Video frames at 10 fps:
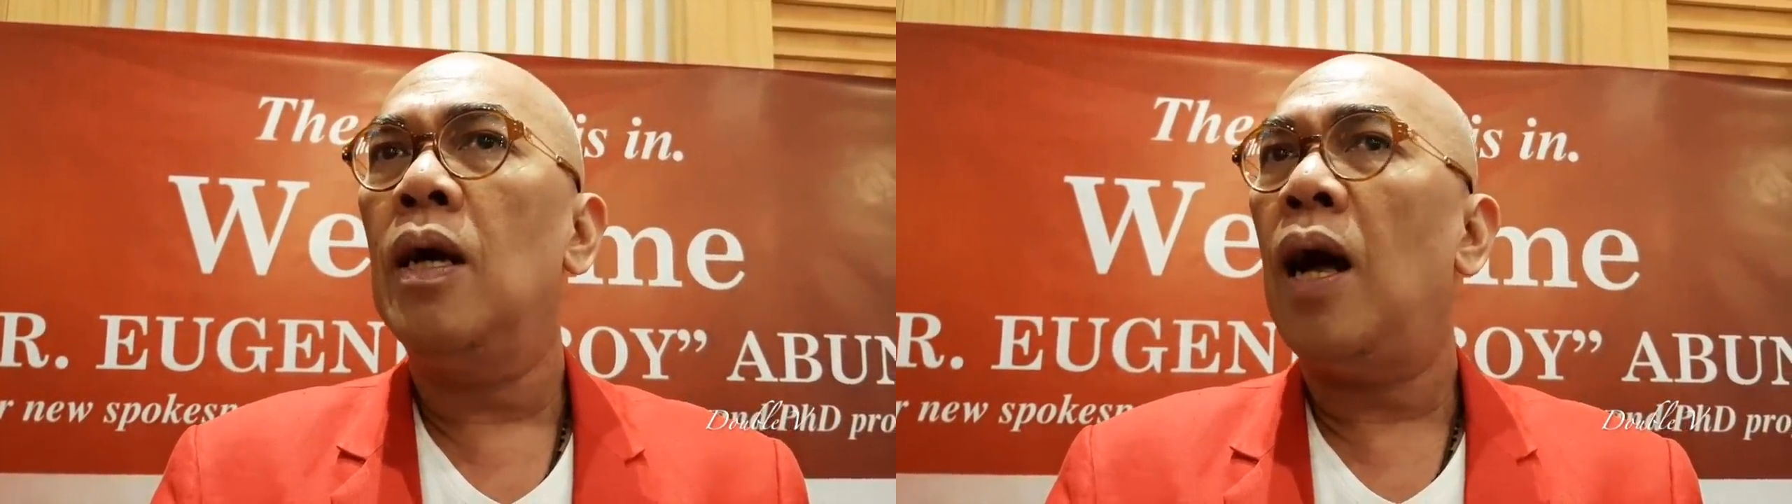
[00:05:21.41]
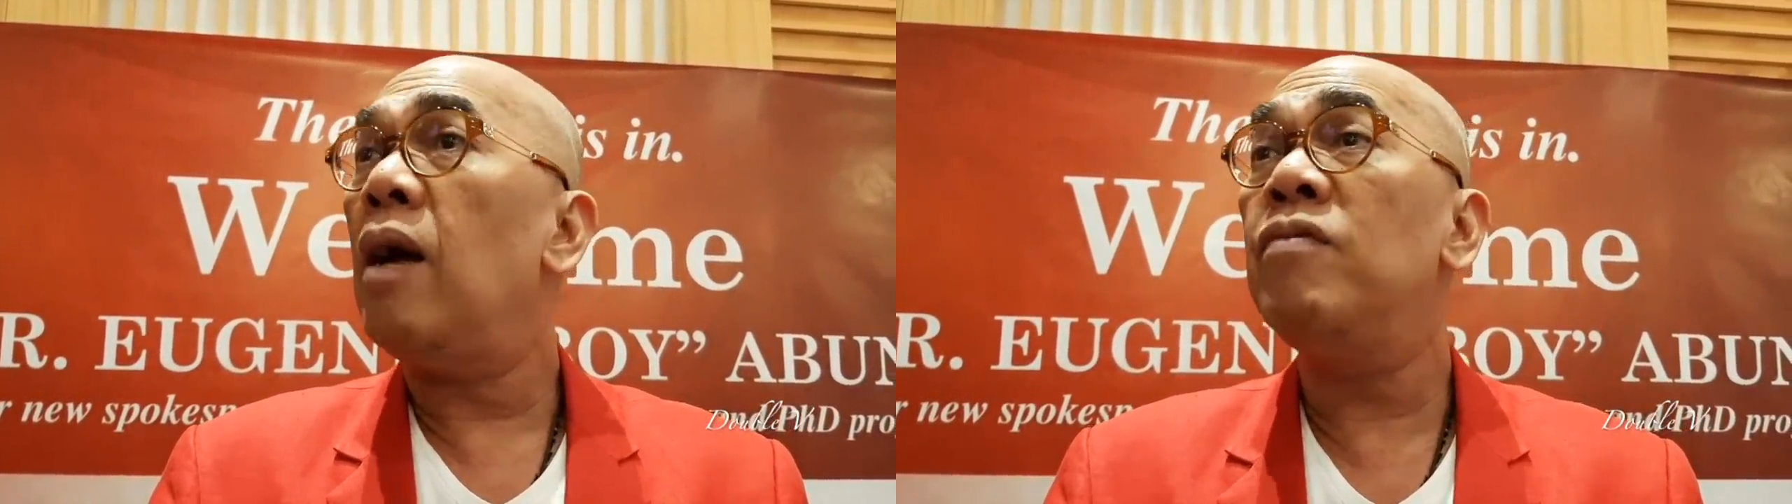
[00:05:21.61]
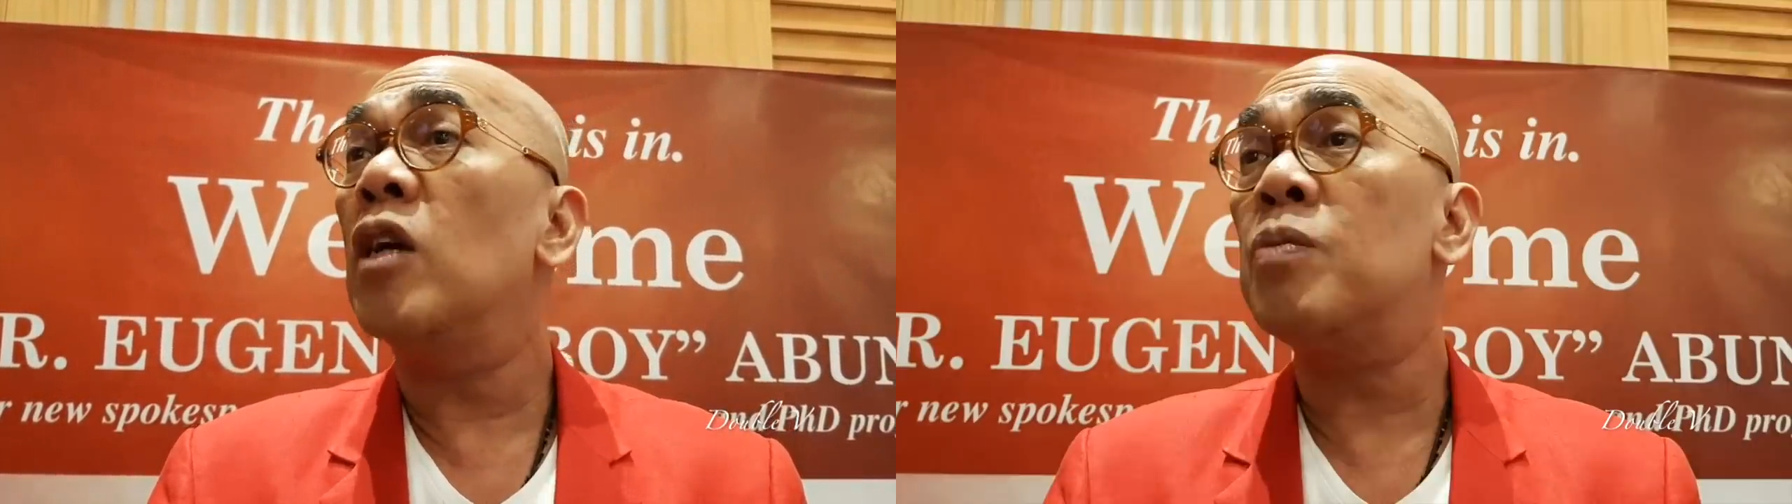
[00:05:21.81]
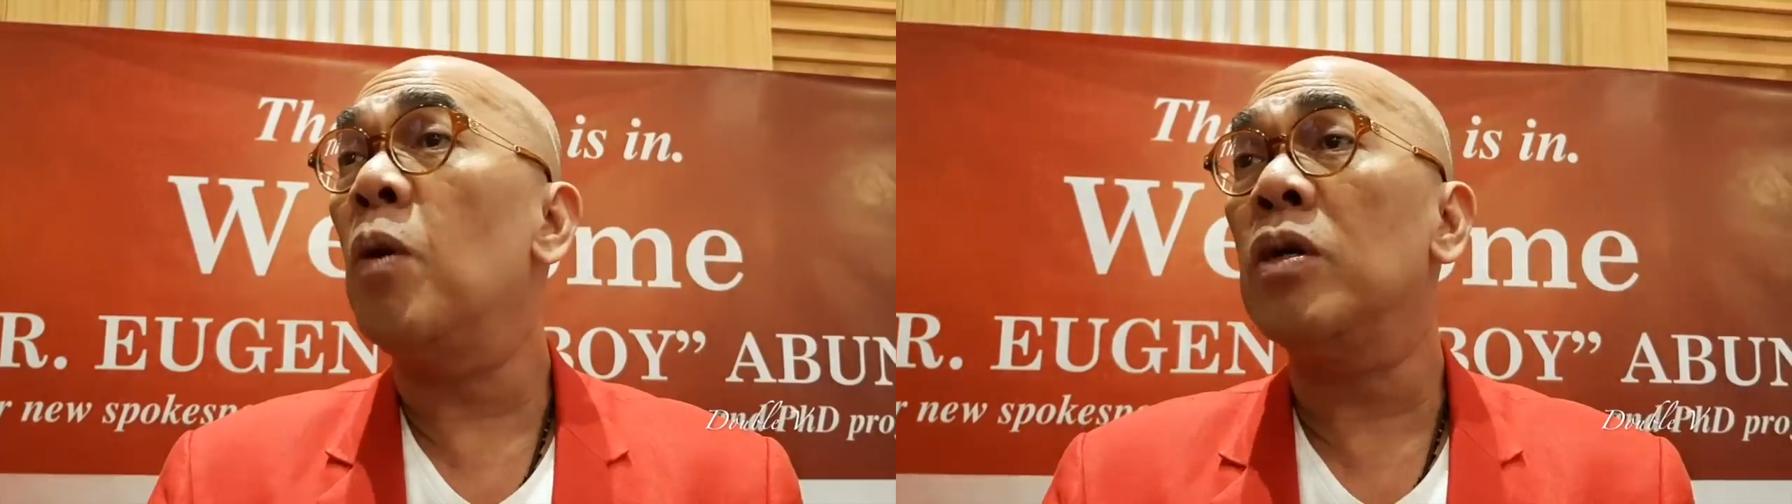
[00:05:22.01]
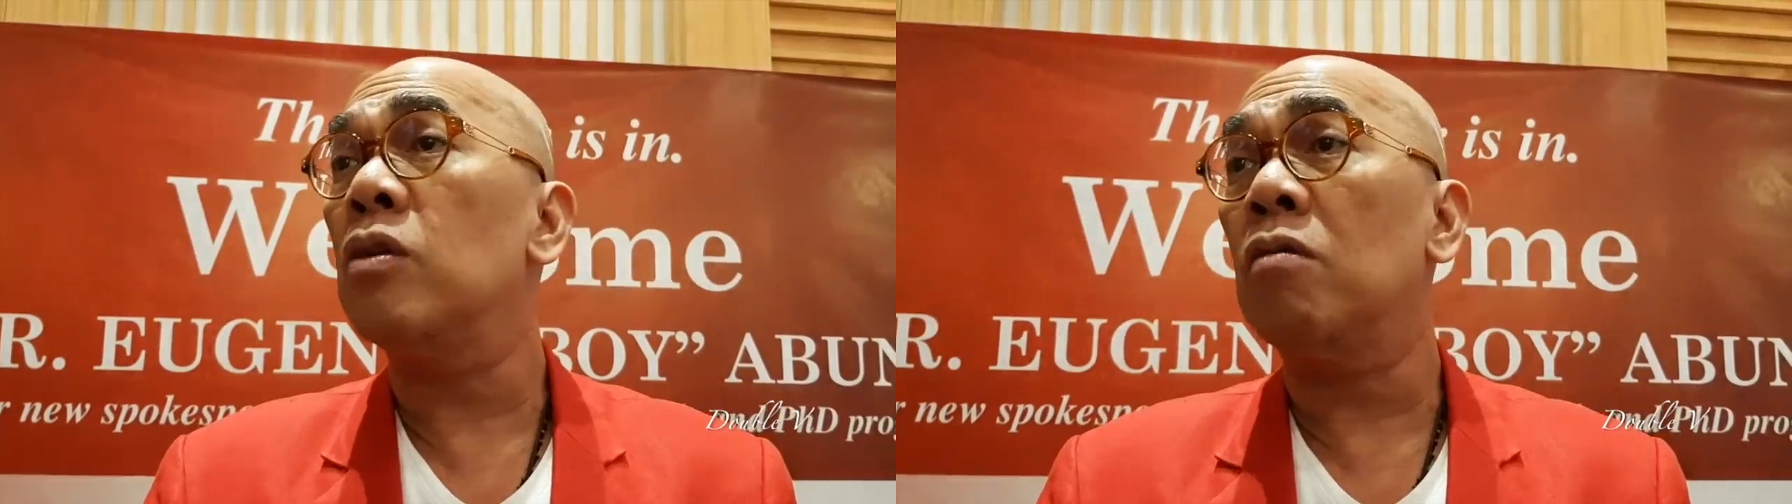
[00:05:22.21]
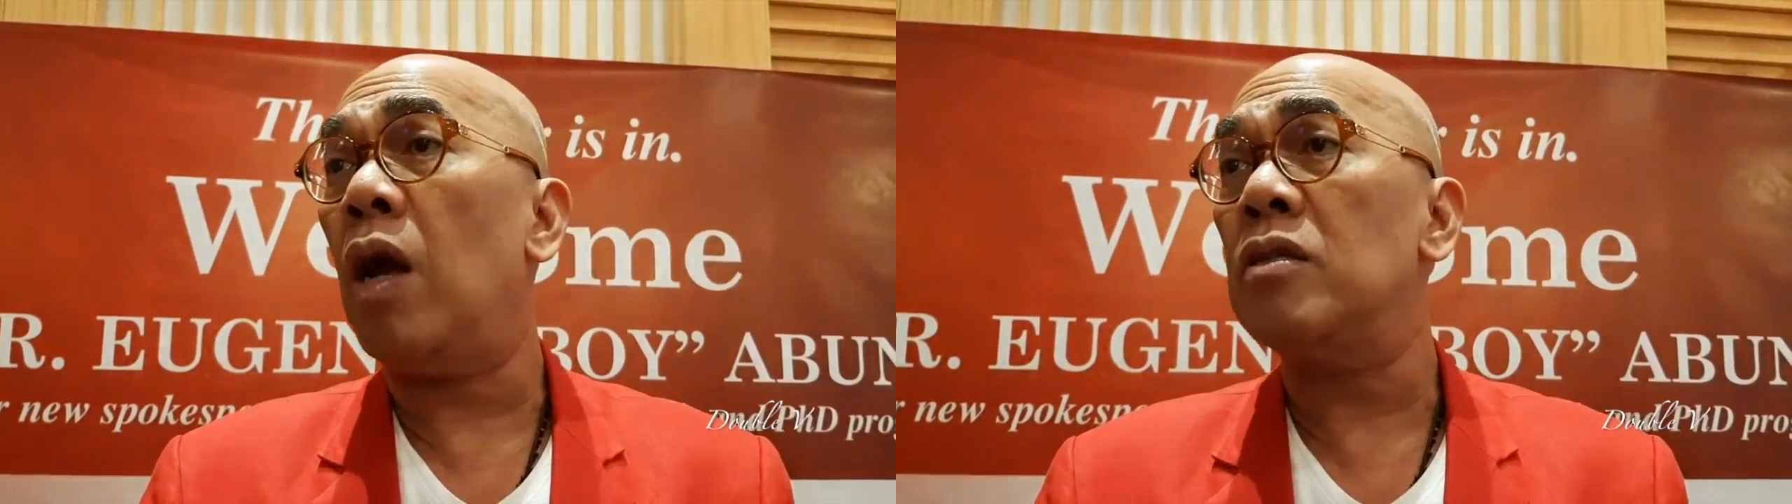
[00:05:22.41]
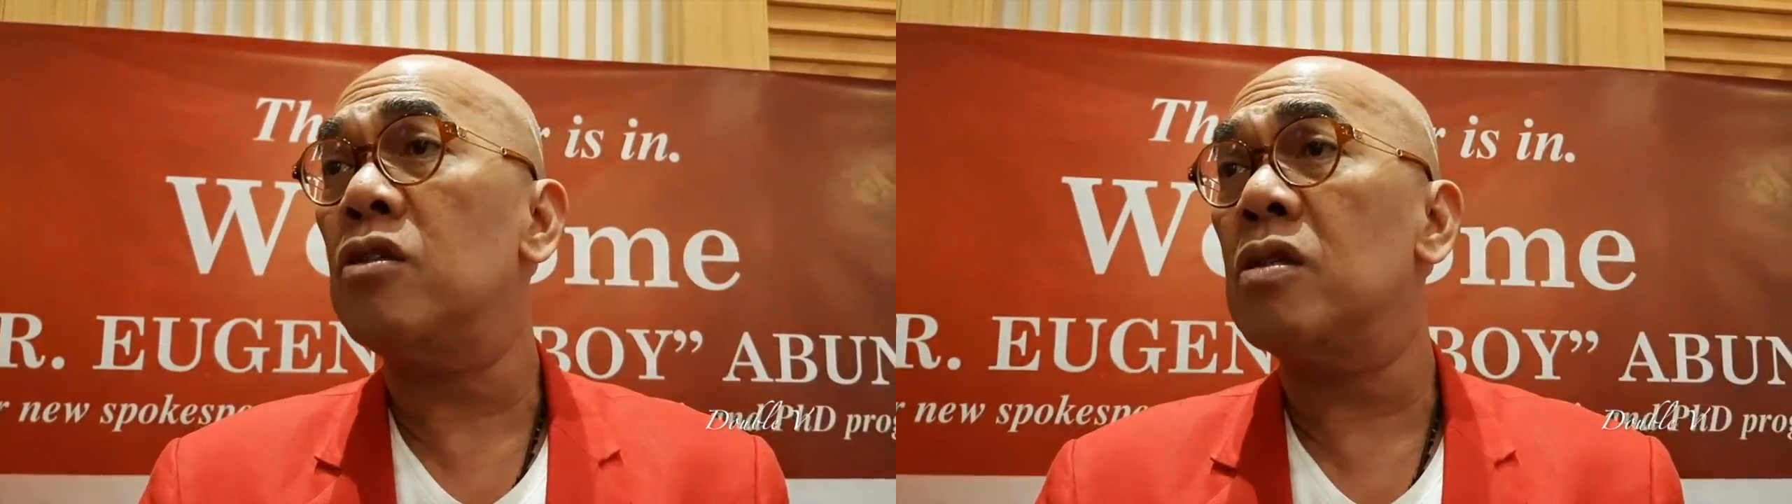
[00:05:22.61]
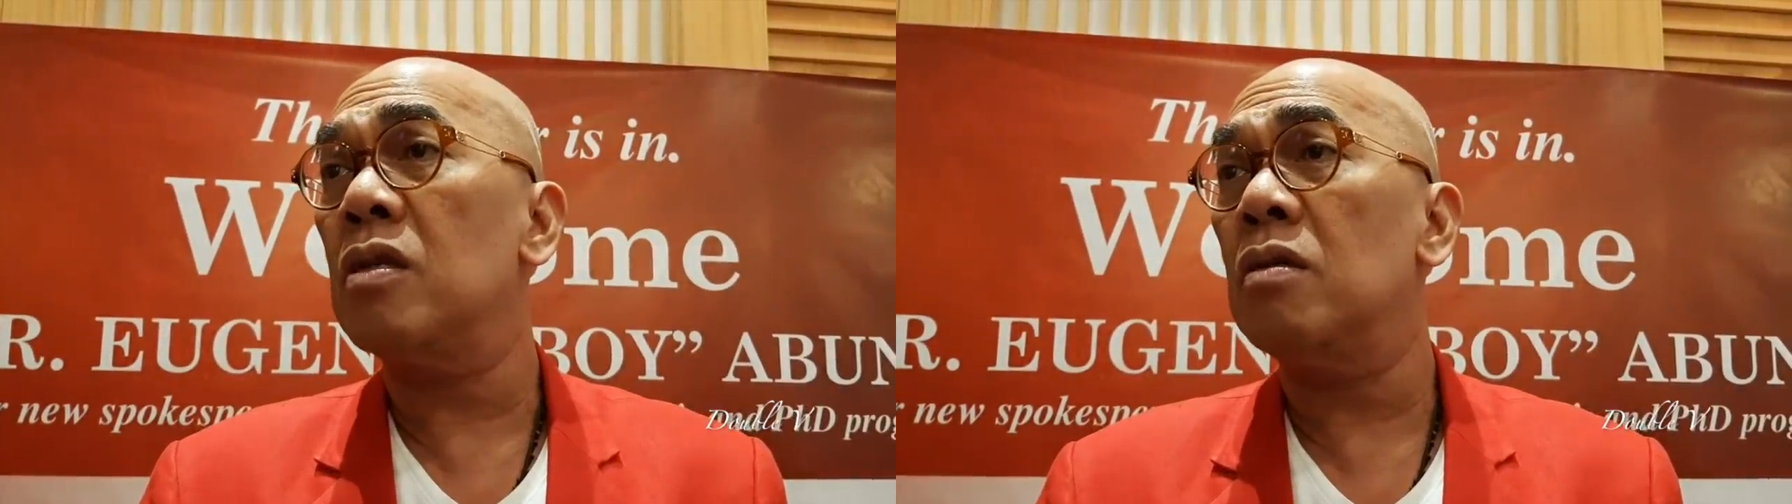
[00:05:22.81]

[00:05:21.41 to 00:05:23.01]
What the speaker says: I have not spoken to Gretch.